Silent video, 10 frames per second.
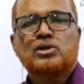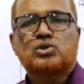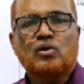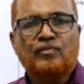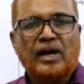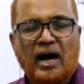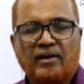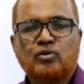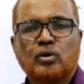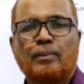So we
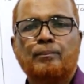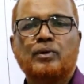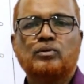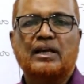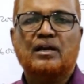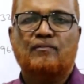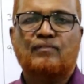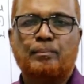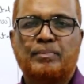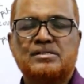have to compute the income
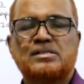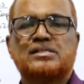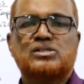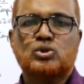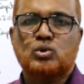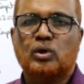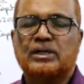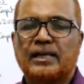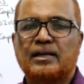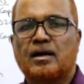from business,
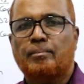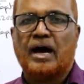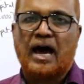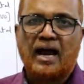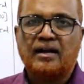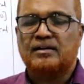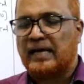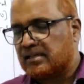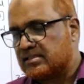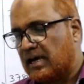total income and
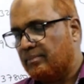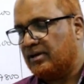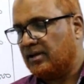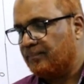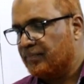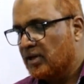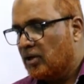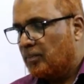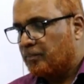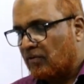tax liability.
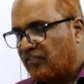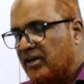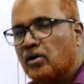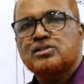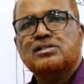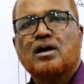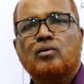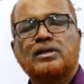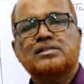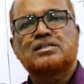Profit and loss
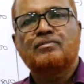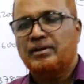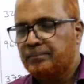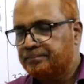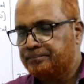account is given.